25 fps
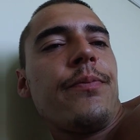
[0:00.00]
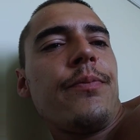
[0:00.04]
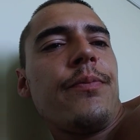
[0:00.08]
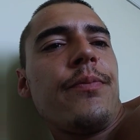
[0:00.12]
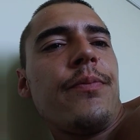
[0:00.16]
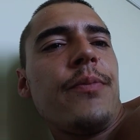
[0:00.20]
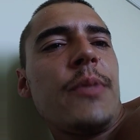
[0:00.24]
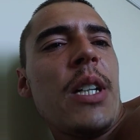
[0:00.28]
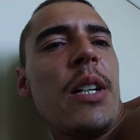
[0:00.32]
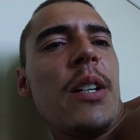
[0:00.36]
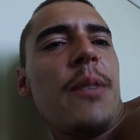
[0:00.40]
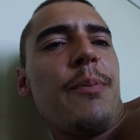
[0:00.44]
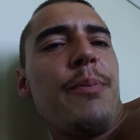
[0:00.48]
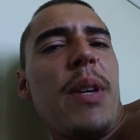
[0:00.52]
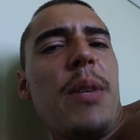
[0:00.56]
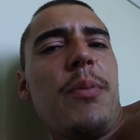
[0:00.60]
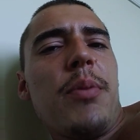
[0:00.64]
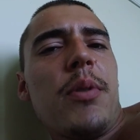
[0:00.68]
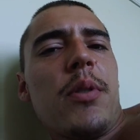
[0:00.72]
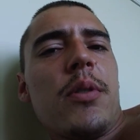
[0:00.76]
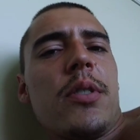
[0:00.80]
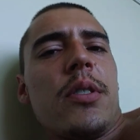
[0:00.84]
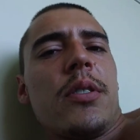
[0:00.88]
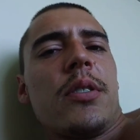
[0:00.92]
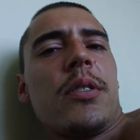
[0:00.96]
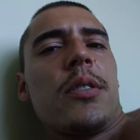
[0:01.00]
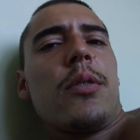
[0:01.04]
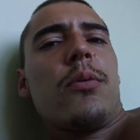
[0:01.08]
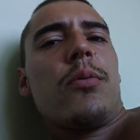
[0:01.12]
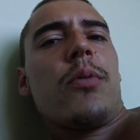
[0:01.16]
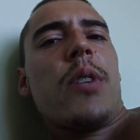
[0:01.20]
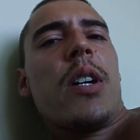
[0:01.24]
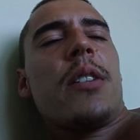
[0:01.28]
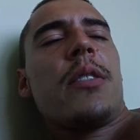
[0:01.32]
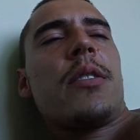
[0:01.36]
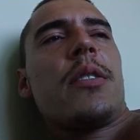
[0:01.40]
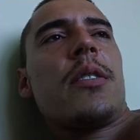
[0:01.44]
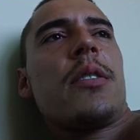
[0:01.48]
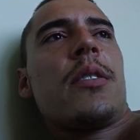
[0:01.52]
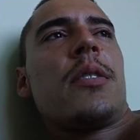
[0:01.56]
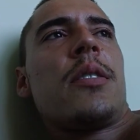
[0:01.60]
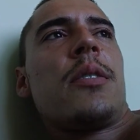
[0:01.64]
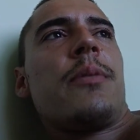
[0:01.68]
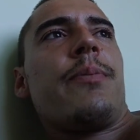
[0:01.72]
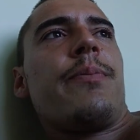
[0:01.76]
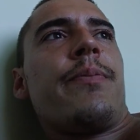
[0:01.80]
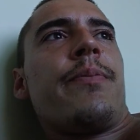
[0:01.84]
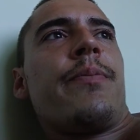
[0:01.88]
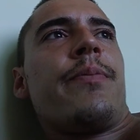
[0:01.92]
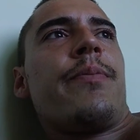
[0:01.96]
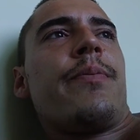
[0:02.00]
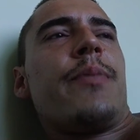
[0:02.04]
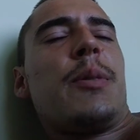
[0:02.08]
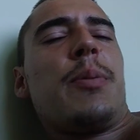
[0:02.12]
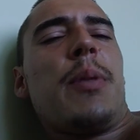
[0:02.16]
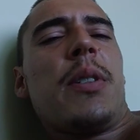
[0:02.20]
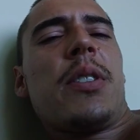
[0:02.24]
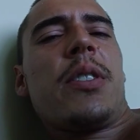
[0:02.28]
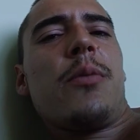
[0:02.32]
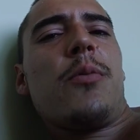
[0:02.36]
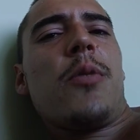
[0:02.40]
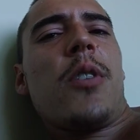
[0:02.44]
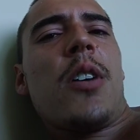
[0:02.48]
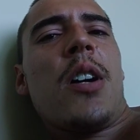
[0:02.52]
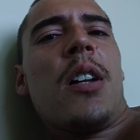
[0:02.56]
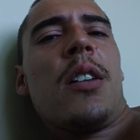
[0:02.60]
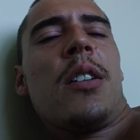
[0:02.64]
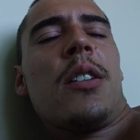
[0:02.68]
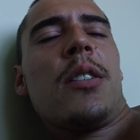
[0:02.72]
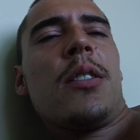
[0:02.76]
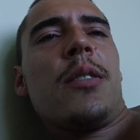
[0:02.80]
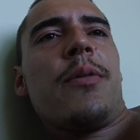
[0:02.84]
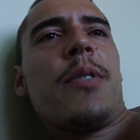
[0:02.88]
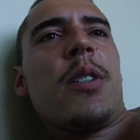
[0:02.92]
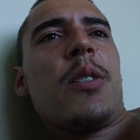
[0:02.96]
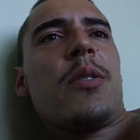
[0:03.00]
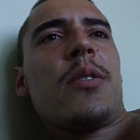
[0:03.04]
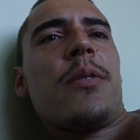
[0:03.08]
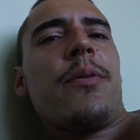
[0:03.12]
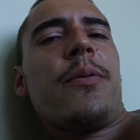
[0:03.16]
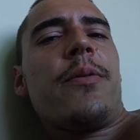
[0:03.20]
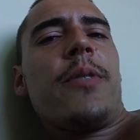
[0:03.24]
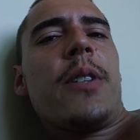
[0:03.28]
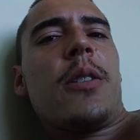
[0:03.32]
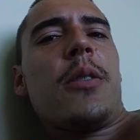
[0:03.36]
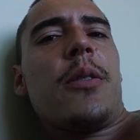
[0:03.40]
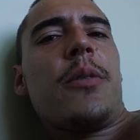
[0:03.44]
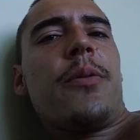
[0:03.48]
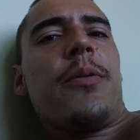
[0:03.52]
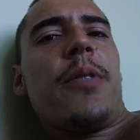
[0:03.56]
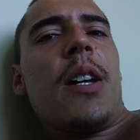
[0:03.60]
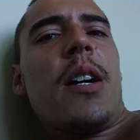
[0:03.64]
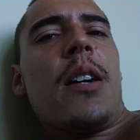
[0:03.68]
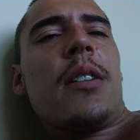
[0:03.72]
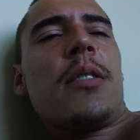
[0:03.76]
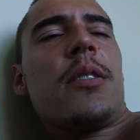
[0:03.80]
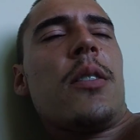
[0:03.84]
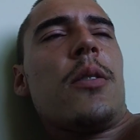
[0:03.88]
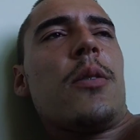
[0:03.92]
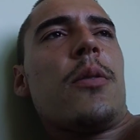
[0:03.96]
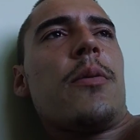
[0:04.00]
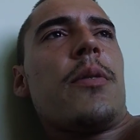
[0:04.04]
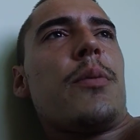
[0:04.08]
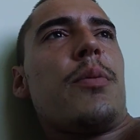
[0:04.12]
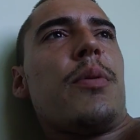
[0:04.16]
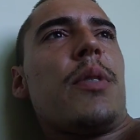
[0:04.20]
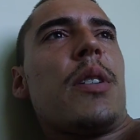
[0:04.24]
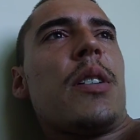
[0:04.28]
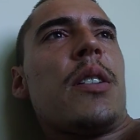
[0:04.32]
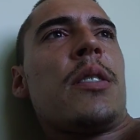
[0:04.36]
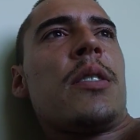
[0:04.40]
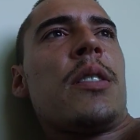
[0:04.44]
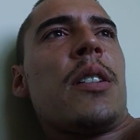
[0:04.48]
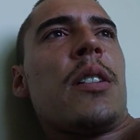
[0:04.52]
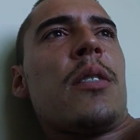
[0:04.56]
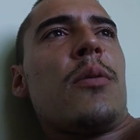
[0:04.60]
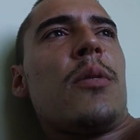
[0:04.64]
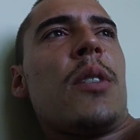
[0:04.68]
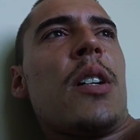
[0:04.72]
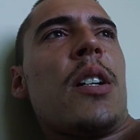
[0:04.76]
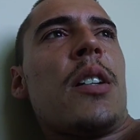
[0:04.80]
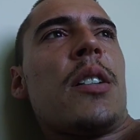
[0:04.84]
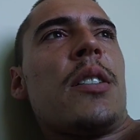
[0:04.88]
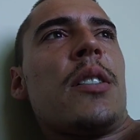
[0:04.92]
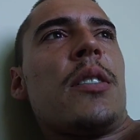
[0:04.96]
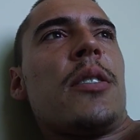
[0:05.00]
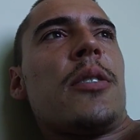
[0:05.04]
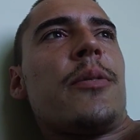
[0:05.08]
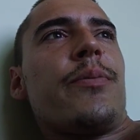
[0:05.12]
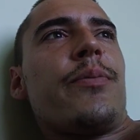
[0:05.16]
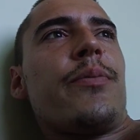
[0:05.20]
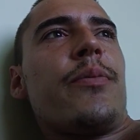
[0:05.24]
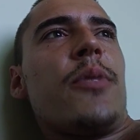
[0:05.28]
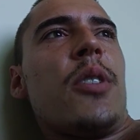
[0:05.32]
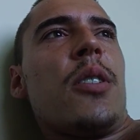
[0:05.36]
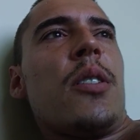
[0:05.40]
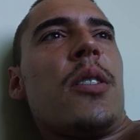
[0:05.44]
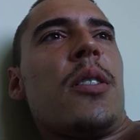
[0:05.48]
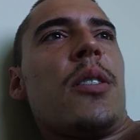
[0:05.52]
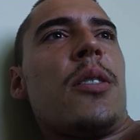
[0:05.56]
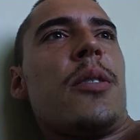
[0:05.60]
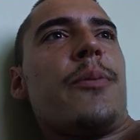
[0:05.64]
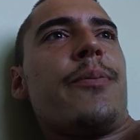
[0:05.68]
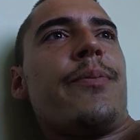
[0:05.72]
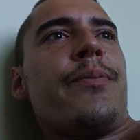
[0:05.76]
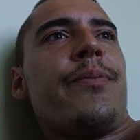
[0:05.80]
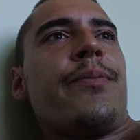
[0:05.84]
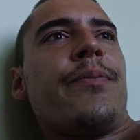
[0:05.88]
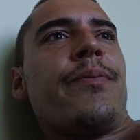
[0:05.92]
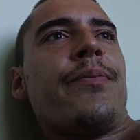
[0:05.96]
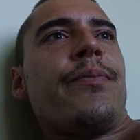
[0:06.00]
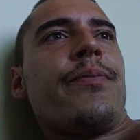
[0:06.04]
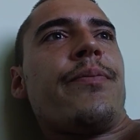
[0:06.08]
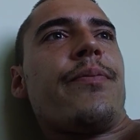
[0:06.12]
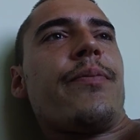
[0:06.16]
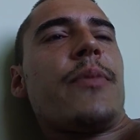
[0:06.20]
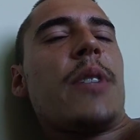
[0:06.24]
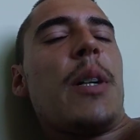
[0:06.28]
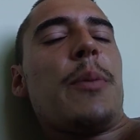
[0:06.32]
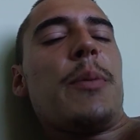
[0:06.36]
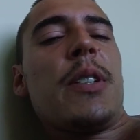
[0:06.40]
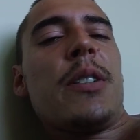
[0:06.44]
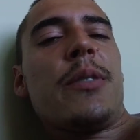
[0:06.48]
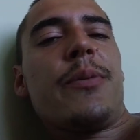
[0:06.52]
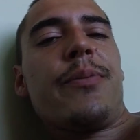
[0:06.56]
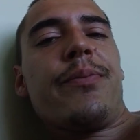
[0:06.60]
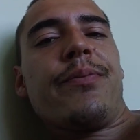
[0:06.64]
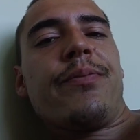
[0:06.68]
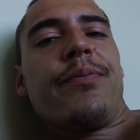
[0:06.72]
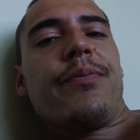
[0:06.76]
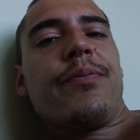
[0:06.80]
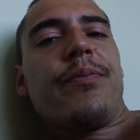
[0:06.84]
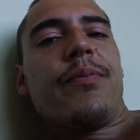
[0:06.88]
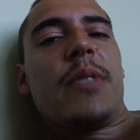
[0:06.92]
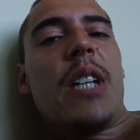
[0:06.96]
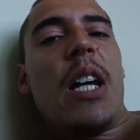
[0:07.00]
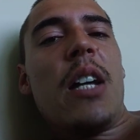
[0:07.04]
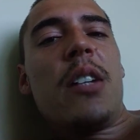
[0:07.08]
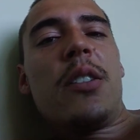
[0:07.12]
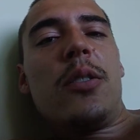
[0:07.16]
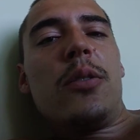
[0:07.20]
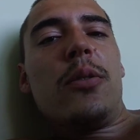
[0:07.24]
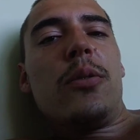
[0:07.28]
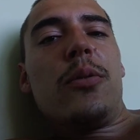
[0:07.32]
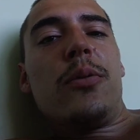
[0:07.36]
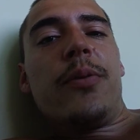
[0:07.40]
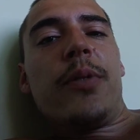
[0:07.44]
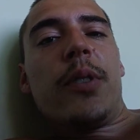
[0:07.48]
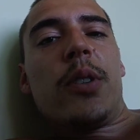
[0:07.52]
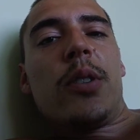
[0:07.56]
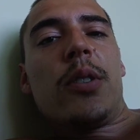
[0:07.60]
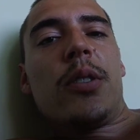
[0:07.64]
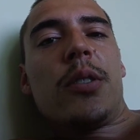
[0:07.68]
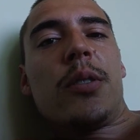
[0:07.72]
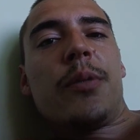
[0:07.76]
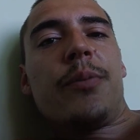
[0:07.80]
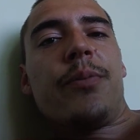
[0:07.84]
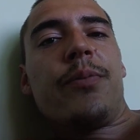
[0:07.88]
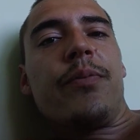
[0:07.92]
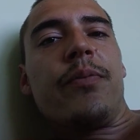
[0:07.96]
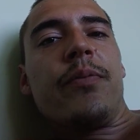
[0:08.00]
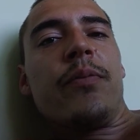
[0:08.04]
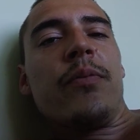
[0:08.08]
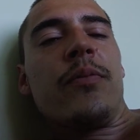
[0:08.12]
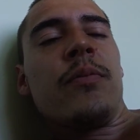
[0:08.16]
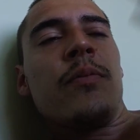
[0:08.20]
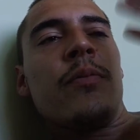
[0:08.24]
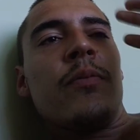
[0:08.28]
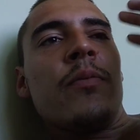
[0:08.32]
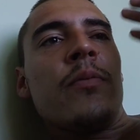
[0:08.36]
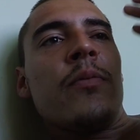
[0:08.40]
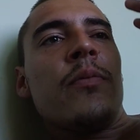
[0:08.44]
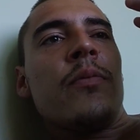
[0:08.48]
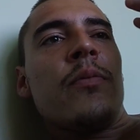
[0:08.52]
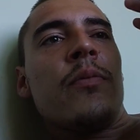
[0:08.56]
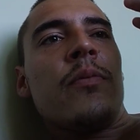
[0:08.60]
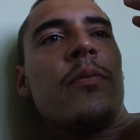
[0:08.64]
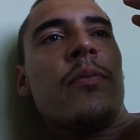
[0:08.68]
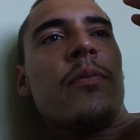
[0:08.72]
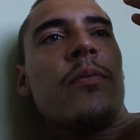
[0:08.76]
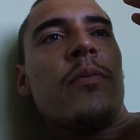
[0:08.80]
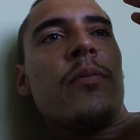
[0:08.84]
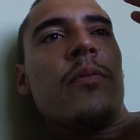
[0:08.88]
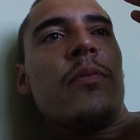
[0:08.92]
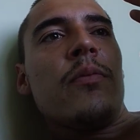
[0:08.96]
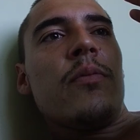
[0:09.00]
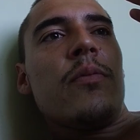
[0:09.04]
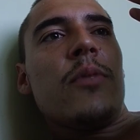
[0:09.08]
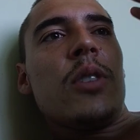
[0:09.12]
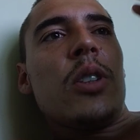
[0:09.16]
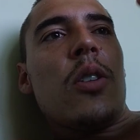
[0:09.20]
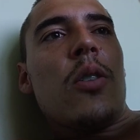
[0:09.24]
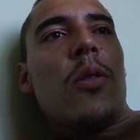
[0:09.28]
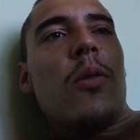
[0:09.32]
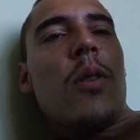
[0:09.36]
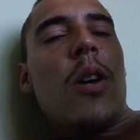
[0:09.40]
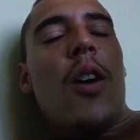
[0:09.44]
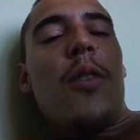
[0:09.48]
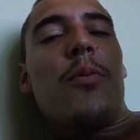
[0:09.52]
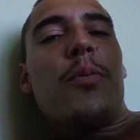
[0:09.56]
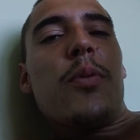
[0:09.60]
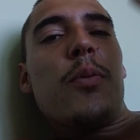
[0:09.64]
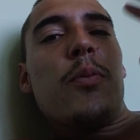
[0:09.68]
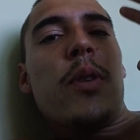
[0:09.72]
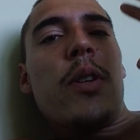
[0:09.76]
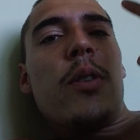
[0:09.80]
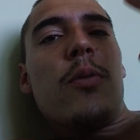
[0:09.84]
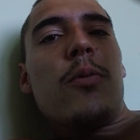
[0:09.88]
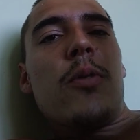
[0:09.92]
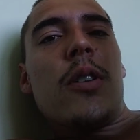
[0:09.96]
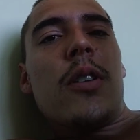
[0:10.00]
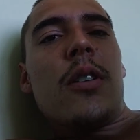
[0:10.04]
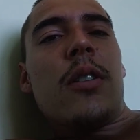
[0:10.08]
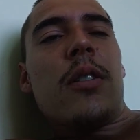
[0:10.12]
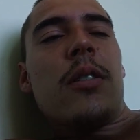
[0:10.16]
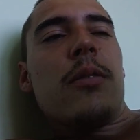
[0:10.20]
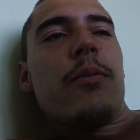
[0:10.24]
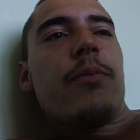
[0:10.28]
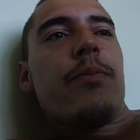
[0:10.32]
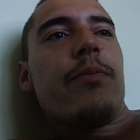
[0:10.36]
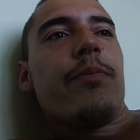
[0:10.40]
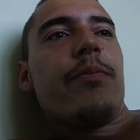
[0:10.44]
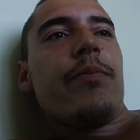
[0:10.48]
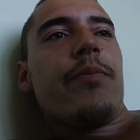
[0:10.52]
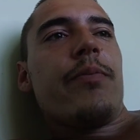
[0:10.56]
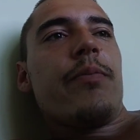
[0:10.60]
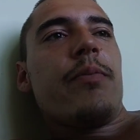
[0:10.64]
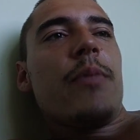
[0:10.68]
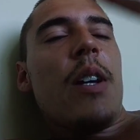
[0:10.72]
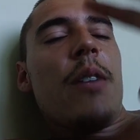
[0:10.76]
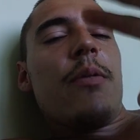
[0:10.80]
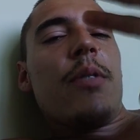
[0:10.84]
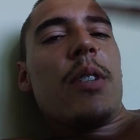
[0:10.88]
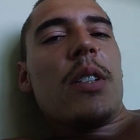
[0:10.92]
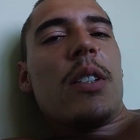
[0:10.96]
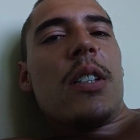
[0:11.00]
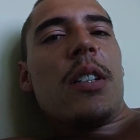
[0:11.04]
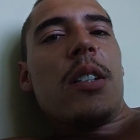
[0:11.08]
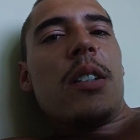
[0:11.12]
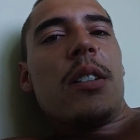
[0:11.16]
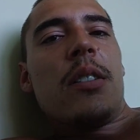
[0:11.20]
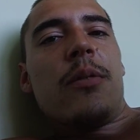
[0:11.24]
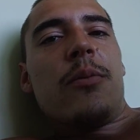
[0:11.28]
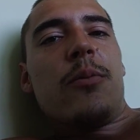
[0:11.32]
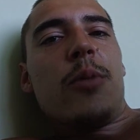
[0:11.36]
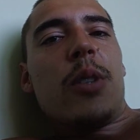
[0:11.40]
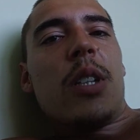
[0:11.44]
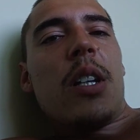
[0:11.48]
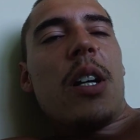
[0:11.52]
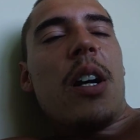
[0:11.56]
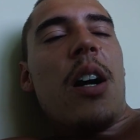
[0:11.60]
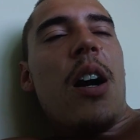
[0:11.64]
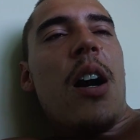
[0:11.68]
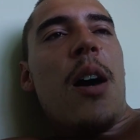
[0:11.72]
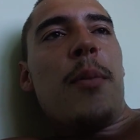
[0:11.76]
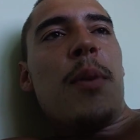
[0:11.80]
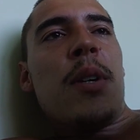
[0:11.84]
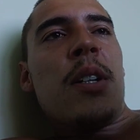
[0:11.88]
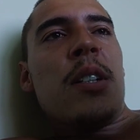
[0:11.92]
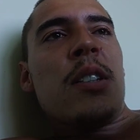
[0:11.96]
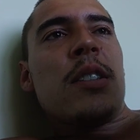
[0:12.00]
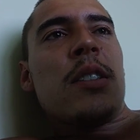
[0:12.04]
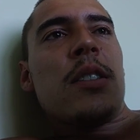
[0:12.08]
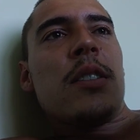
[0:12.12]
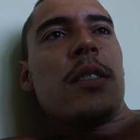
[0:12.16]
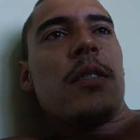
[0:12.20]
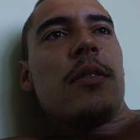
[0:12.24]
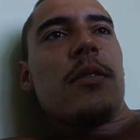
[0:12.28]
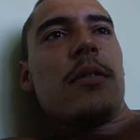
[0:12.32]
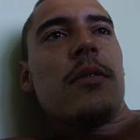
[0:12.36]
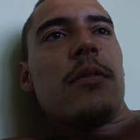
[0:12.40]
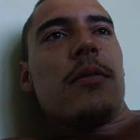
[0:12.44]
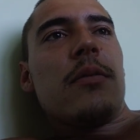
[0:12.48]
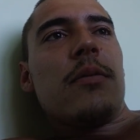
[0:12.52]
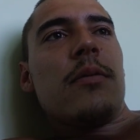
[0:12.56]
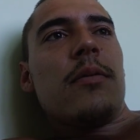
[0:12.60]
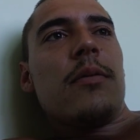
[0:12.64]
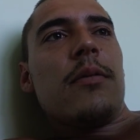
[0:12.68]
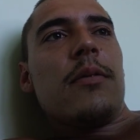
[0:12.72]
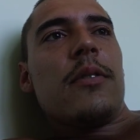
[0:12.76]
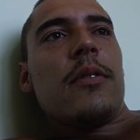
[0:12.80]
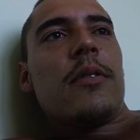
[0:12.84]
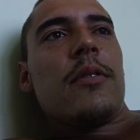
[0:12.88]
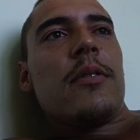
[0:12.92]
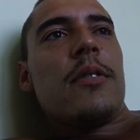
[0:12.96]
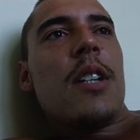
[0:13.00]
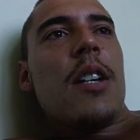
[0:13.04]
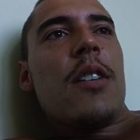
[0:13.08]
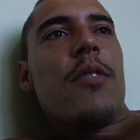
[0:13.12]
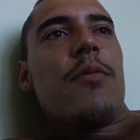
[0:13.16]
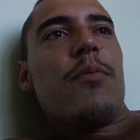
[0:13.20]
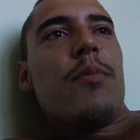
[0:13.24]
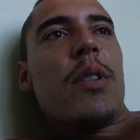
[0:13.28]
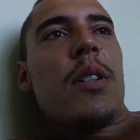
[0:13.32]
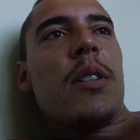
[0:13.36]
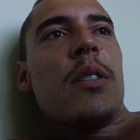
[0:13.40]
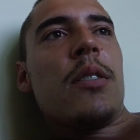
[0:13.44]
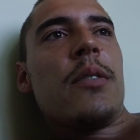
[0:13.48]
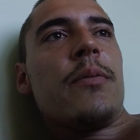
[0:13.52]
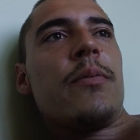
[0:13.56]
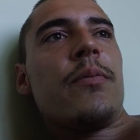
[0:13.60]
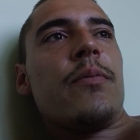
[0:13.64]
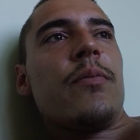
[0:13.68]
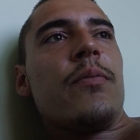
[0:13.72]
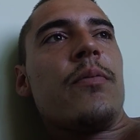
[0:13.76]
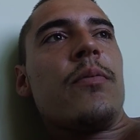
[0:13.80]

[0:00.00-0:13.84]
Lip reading: Yeah, people are just so racist, especially where I live. There's Confederate flags all over the place. I don't like it. I mean, thank you for helping me with everything with the comments. They've been